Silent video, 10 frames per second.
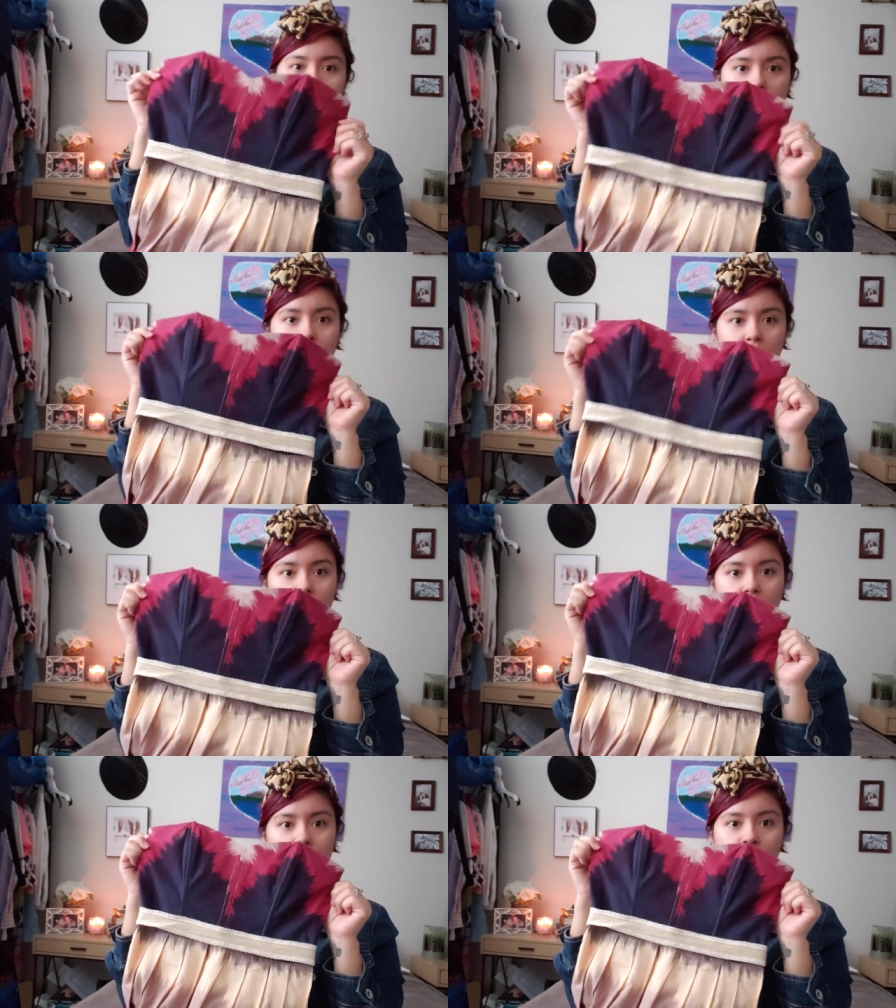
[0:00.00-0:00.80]
do
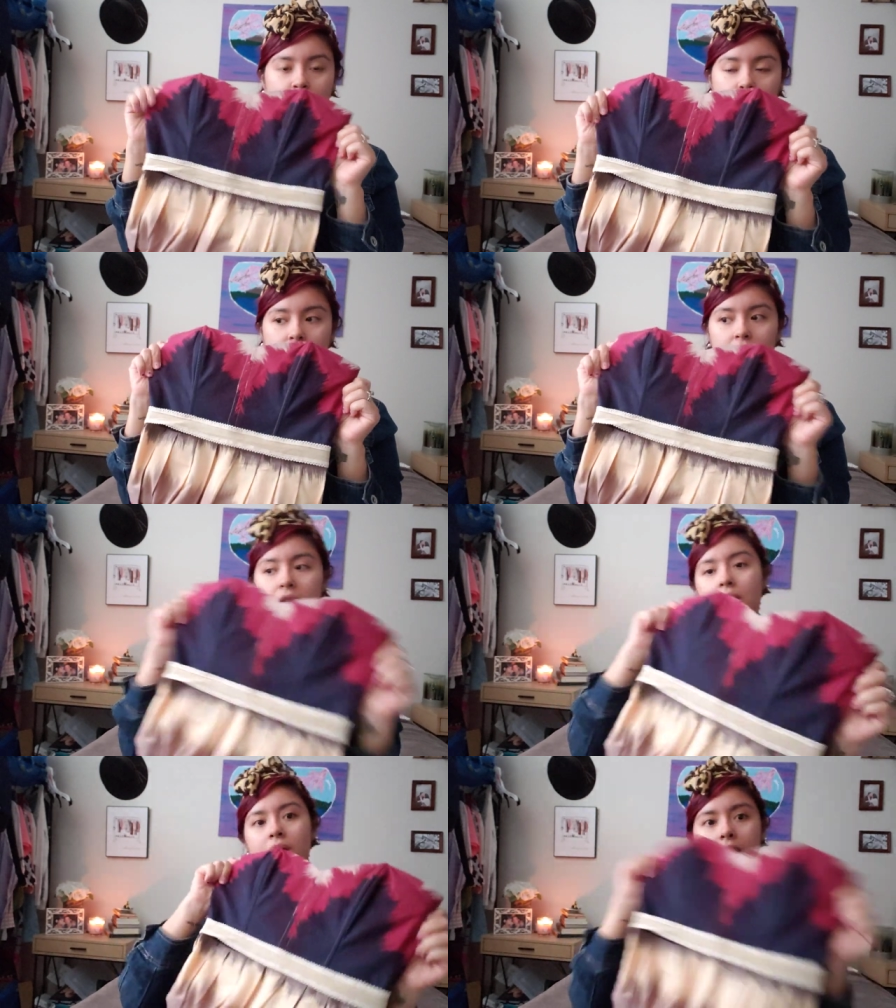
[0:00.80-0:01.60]
search
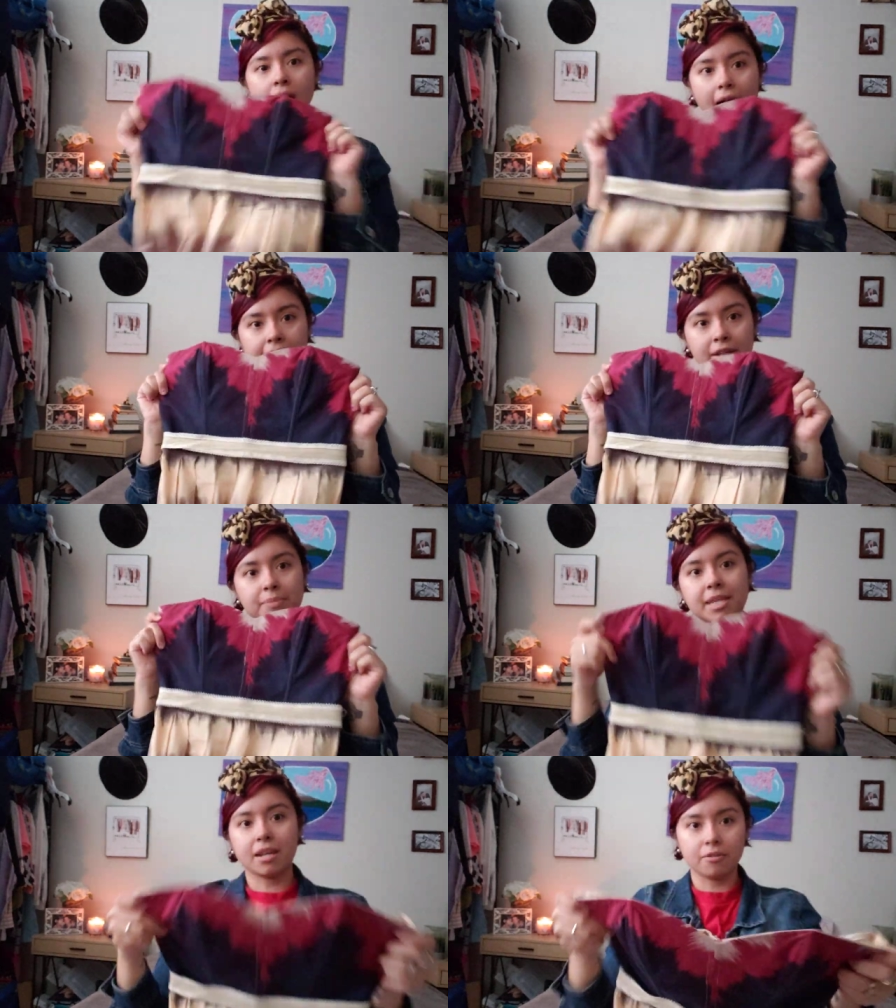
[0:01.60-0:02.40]
for
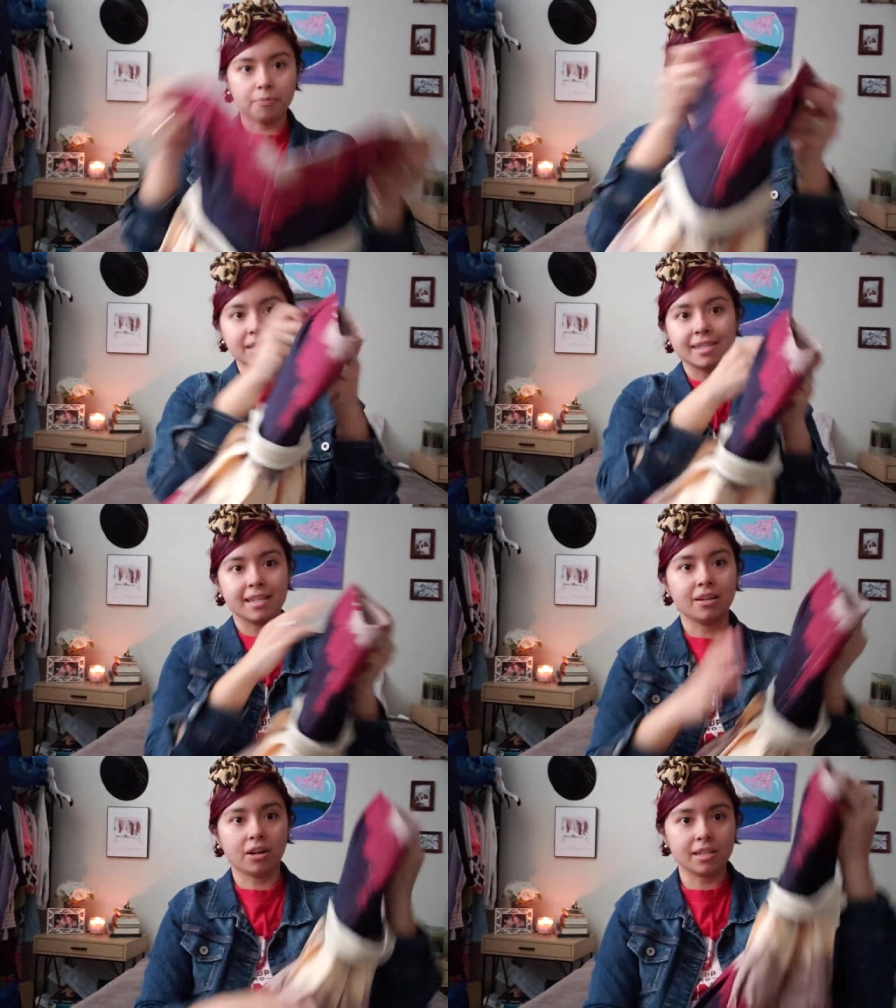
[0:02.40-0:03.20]
items that have been
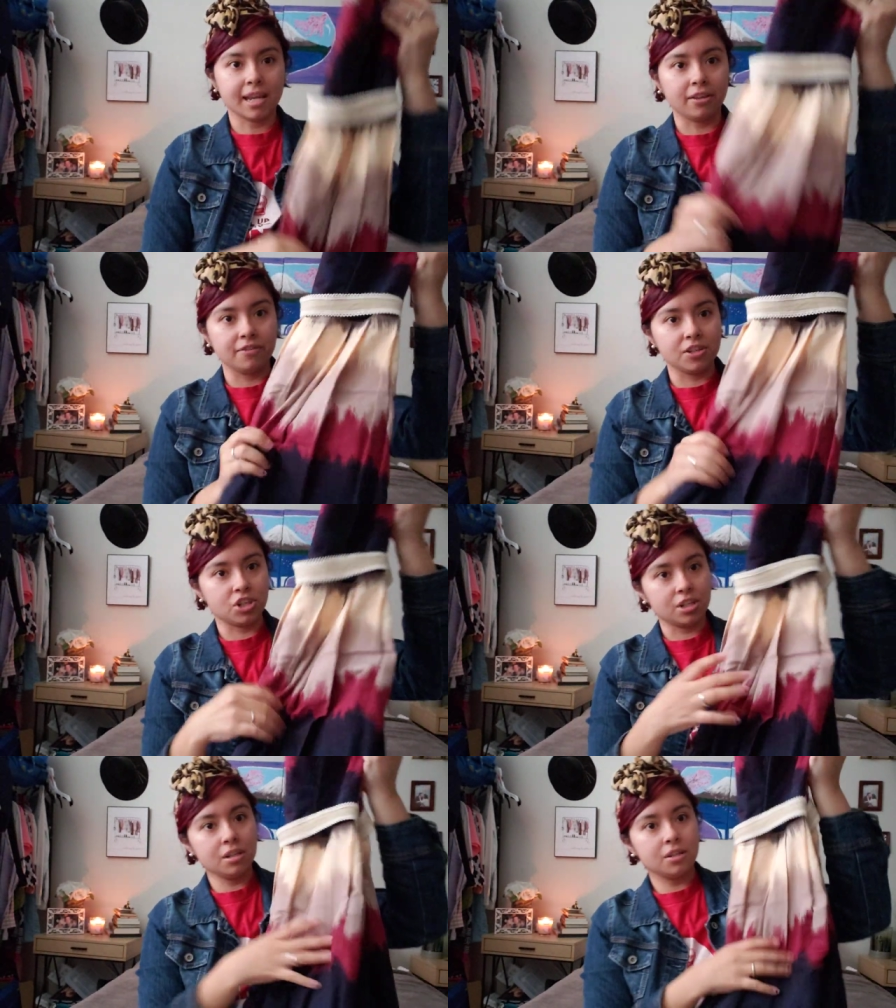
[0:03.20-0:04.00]
seen on
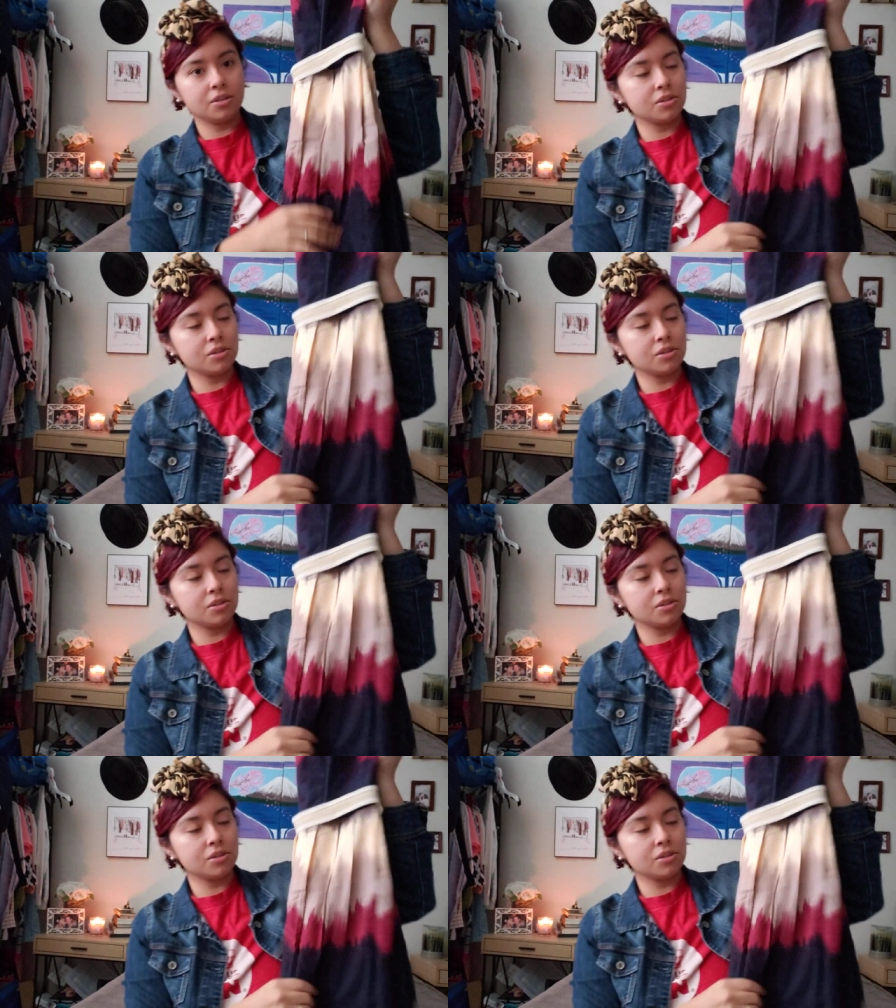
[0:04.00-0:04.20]
television.